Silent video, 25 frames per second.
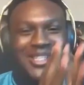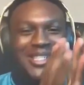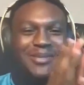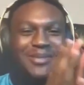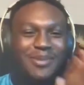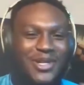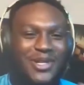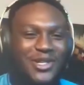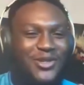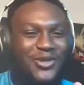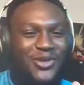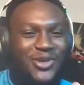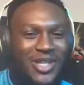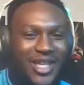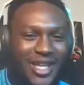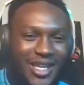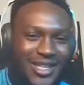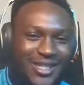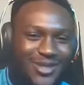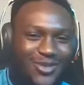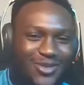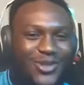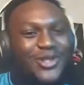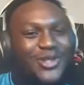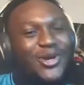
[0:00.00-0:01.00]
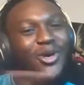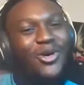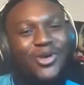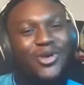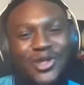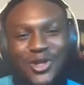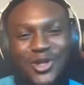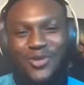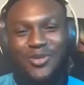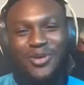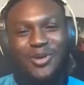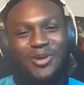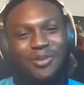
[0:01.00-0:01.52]
special guest. We told
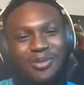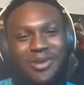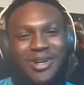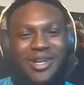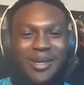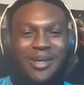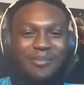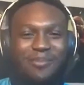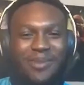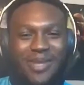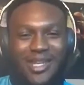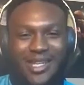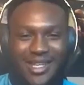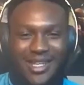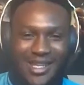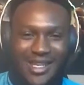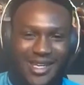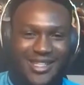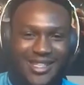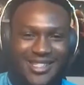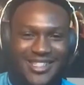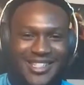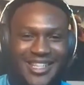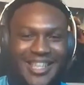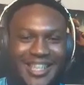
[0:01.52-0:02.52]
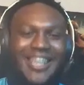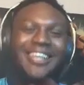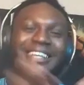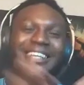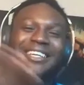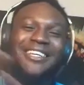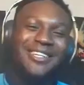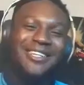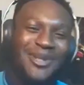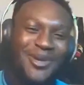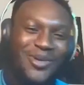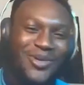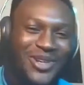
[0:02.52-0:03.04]
you we were bringing big guests.
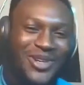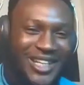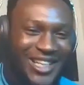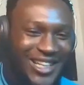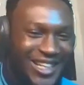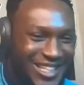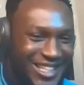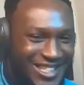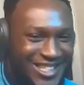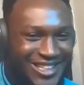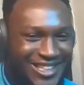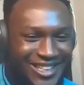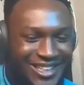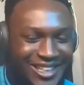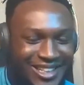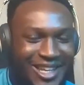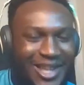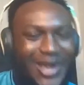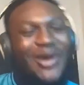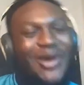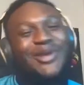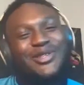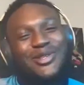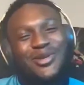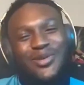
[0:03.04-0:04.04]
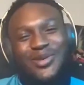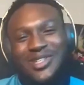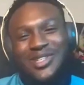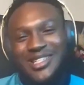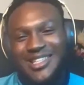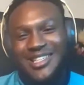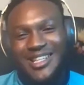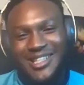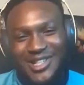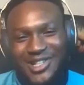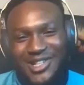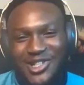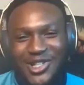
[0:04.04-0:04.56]
You didn't want to listen, so we just
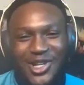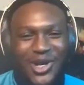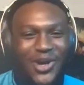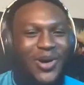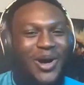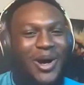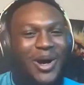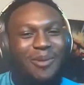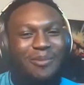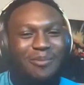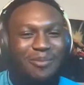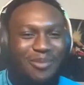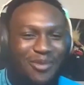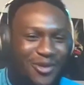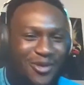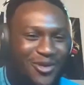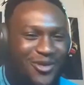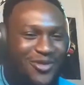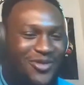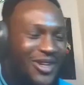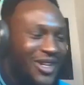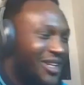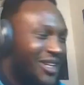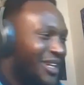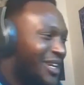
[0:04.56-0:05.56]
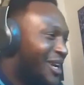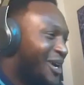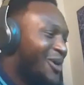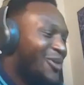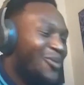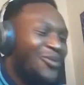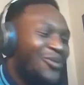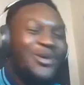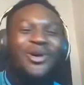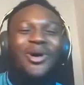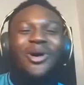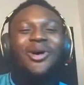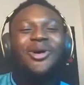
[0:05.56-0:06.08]
had to show out and prove it.
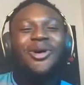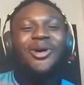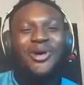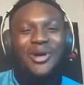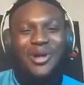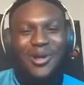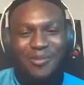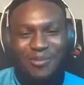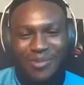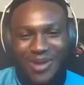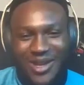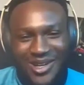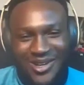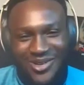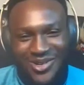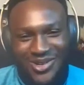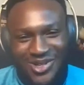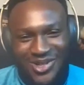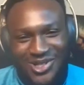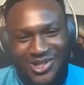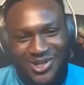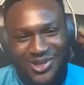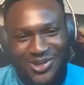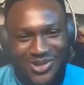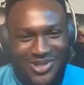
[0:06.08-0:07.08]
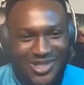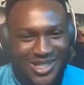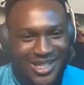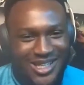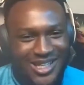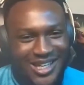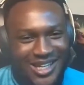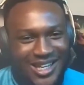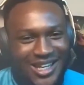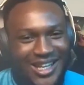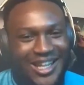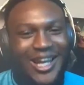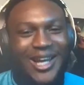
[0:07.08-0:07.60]
We've got Conor Benn on the show
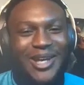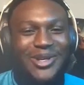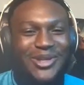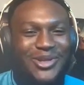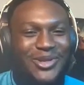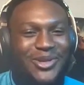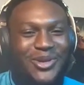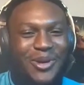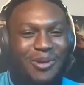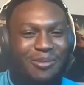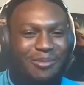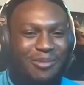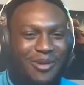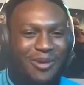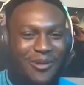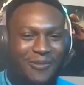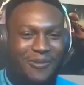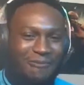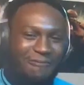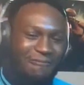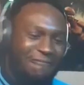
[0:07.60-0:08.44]
today. How you doing, bro?